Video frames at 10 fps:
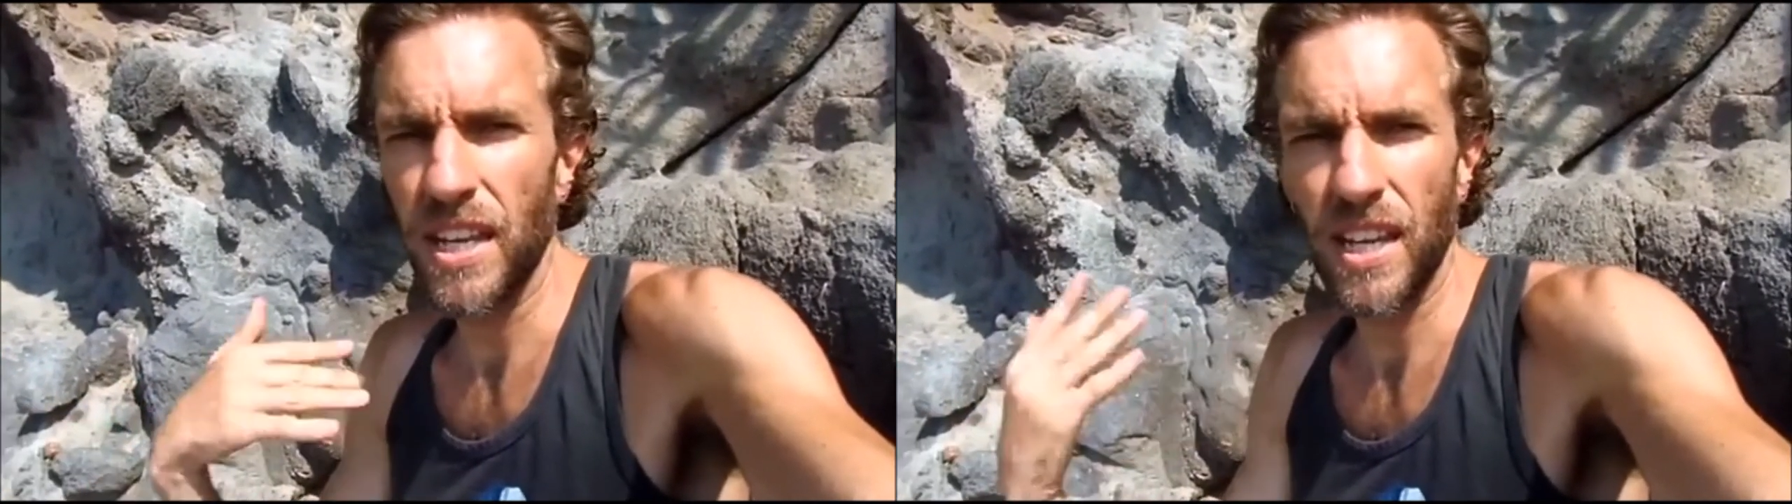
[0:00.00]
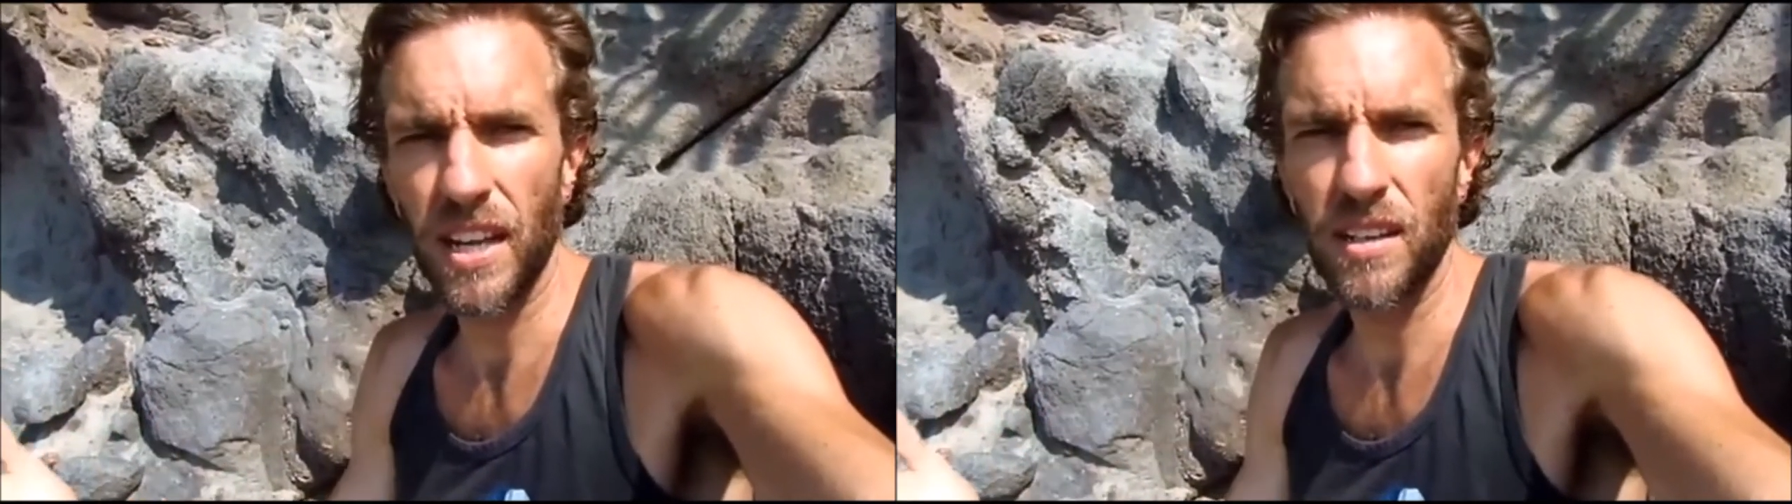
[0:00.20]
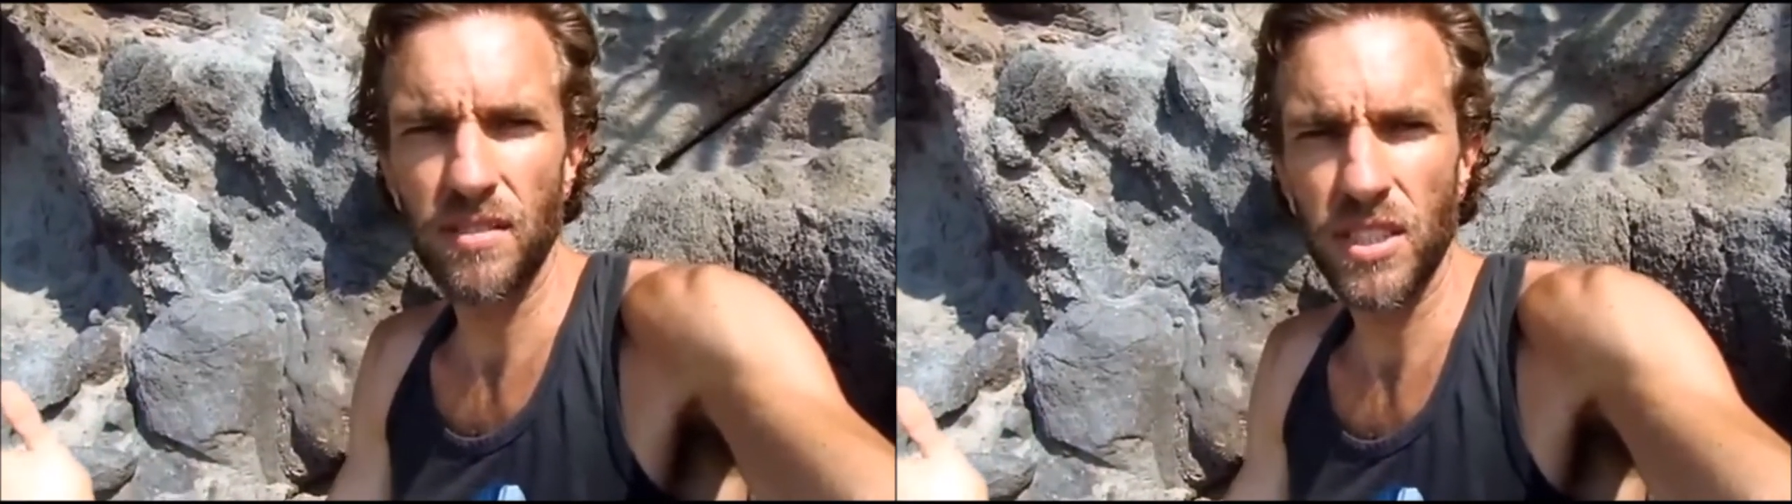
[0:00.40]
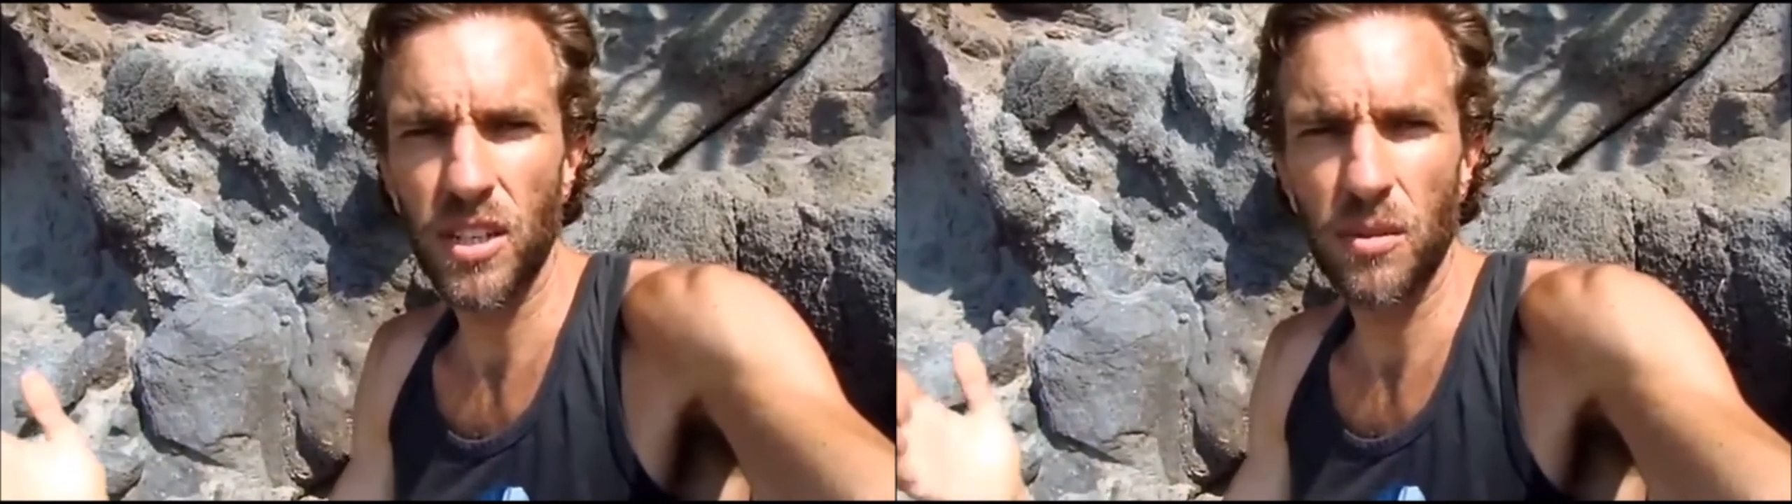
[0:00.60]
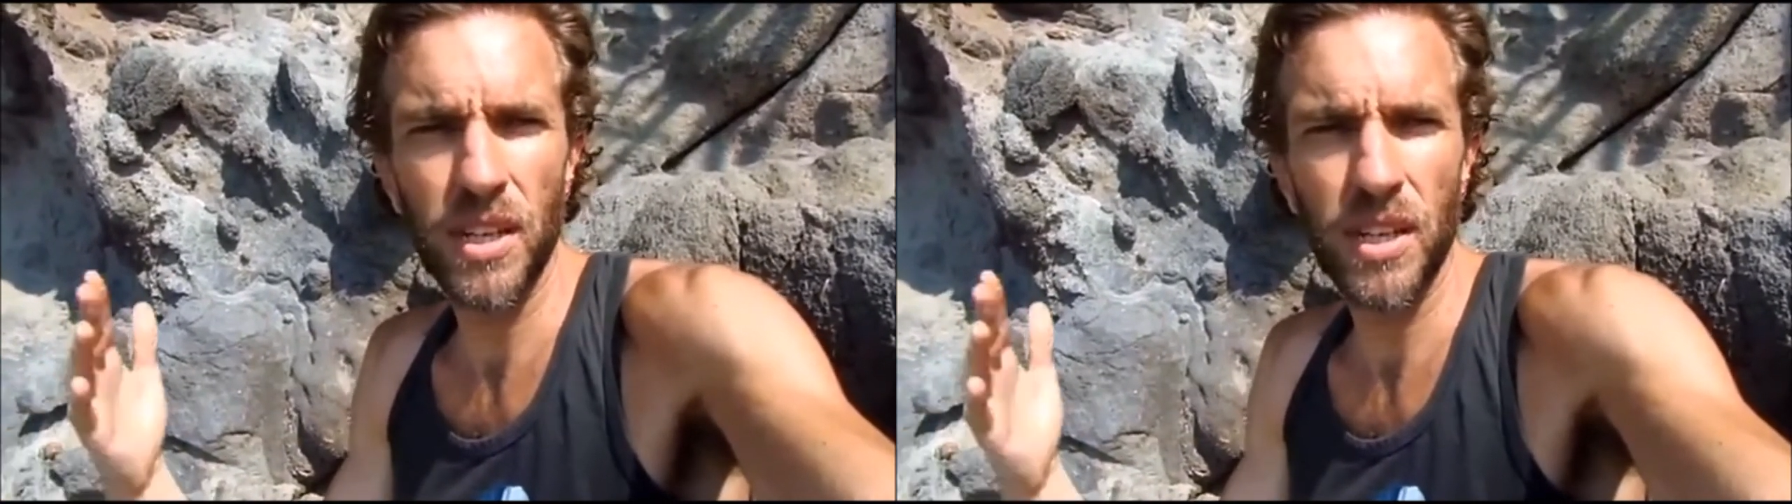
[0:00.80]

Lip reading: with any kind of